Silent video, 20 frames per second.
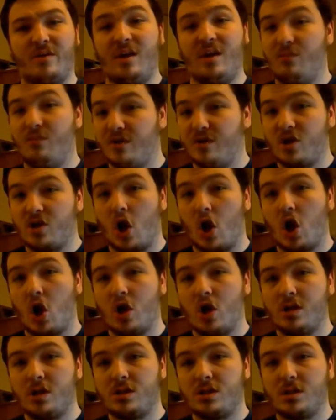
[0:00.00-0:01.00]
He
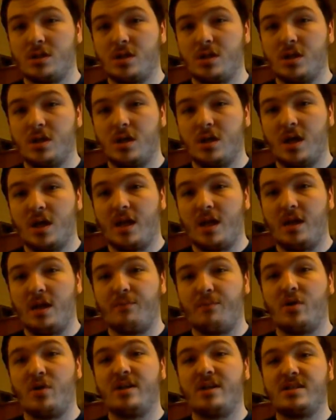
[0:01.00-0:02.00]
returns, and
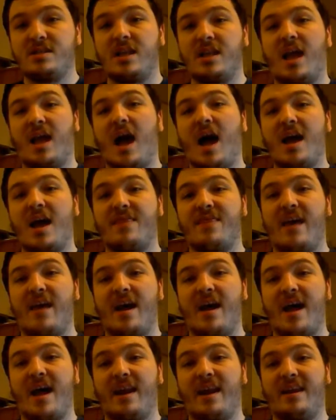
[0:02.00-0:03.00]
he brings the guy
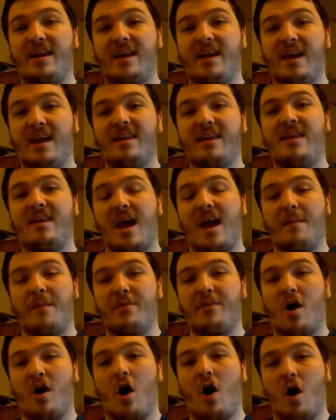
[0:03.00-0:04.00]
that had
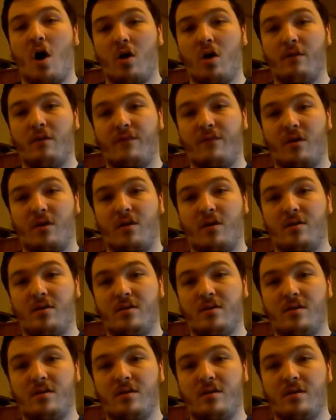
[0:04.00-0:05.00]
kidnapped Oliver,
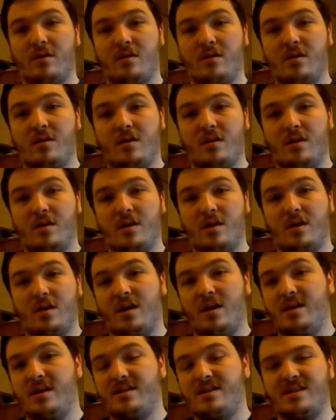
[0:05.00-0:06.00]

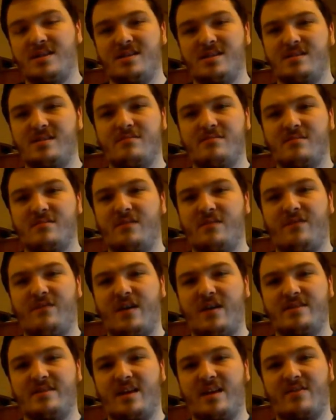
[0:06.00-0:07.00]
and
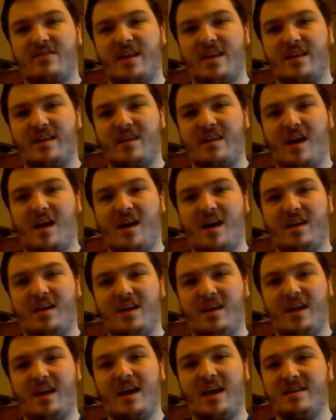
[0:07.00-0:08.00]
finds out
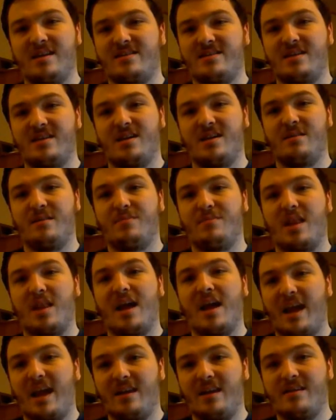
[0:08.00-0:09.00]
that he has a
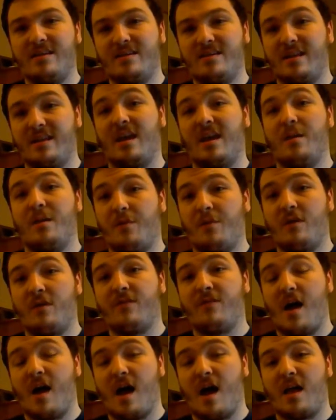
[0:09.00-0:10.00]
plane to get him
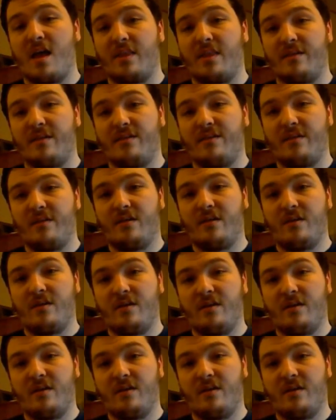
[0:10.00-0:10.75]
off the island.